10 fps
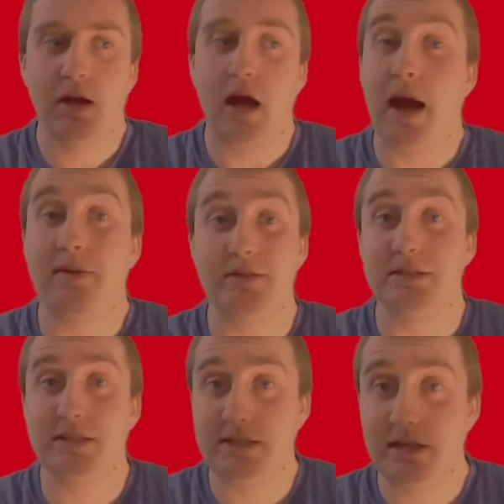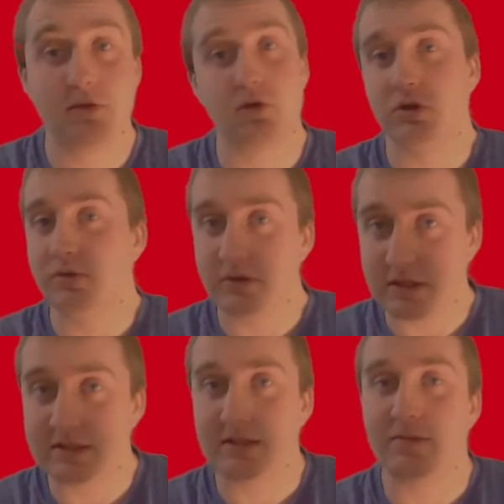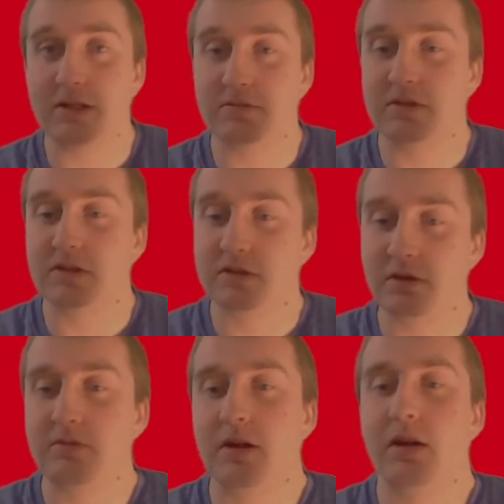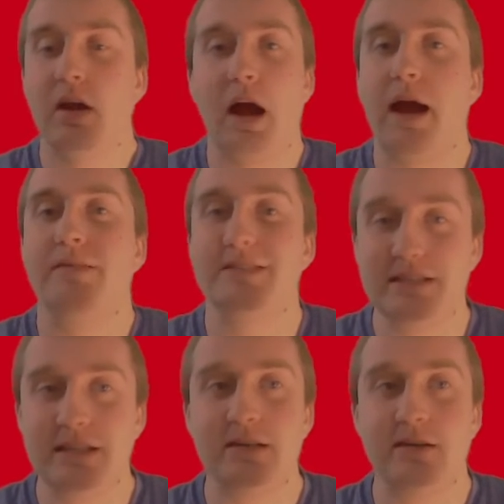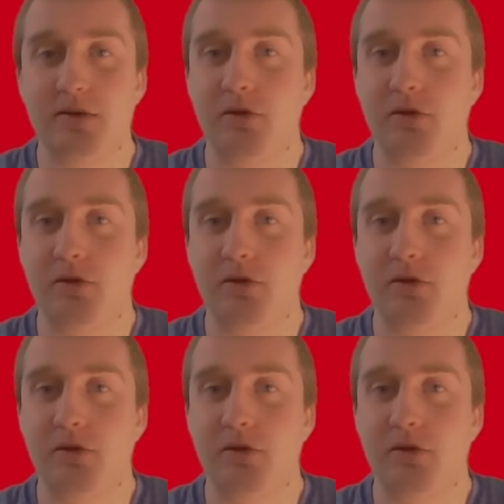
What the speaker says: I haven't seen, of course, we don't get to see Benzema in this tournament. I haven't seen enough